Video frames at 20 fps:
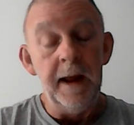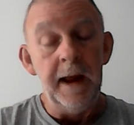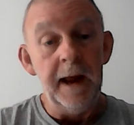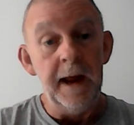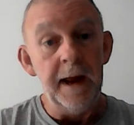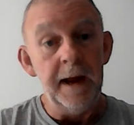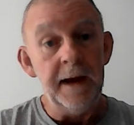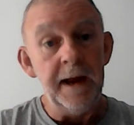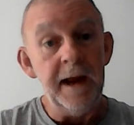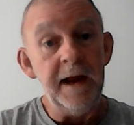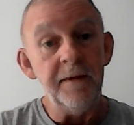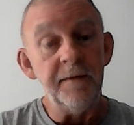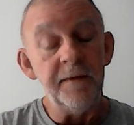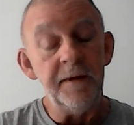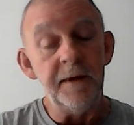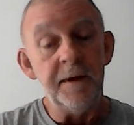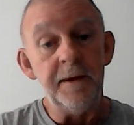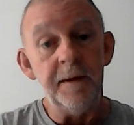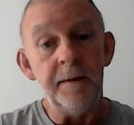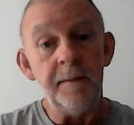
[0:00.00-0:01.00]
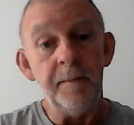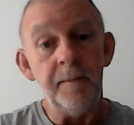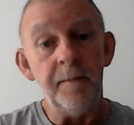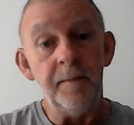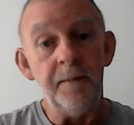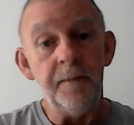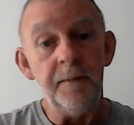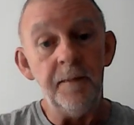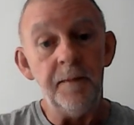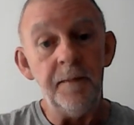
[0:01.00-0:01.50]
And even
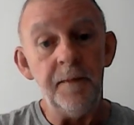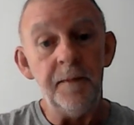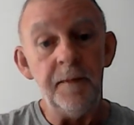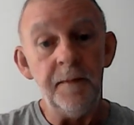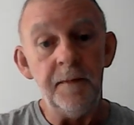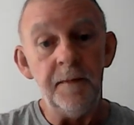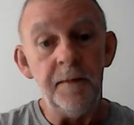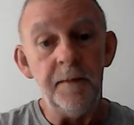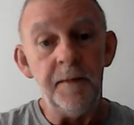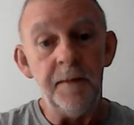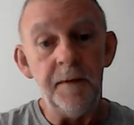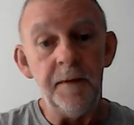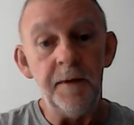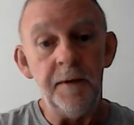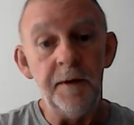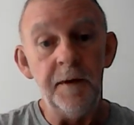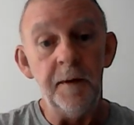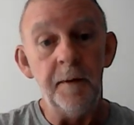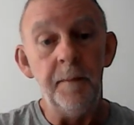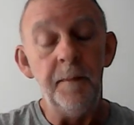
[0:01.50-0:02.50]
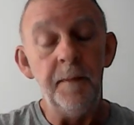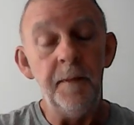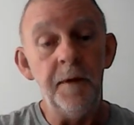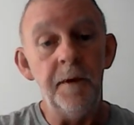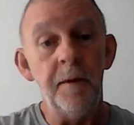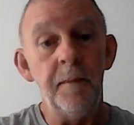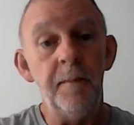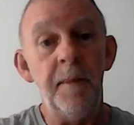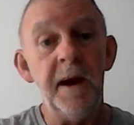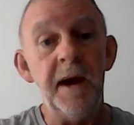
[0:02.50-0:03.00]
the
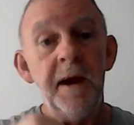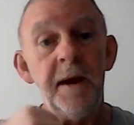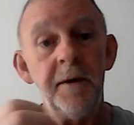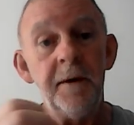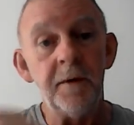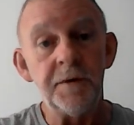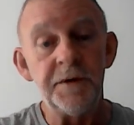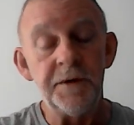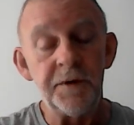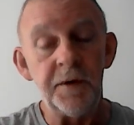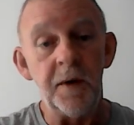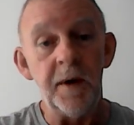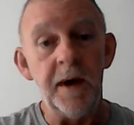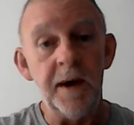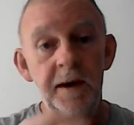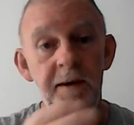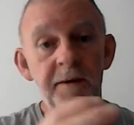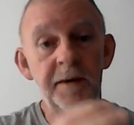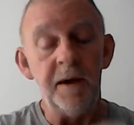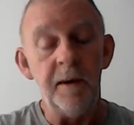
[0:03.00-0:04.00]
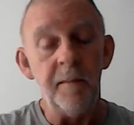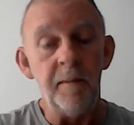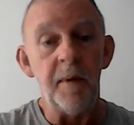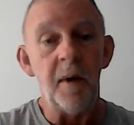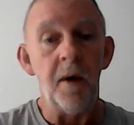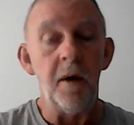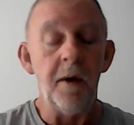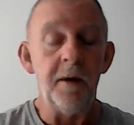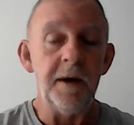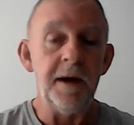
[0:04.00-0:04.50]
the bigger strength and
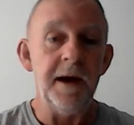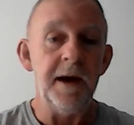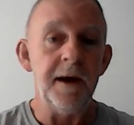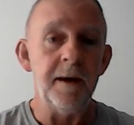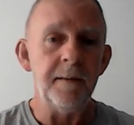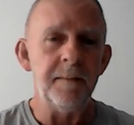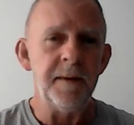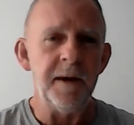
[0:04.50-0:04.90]
part of him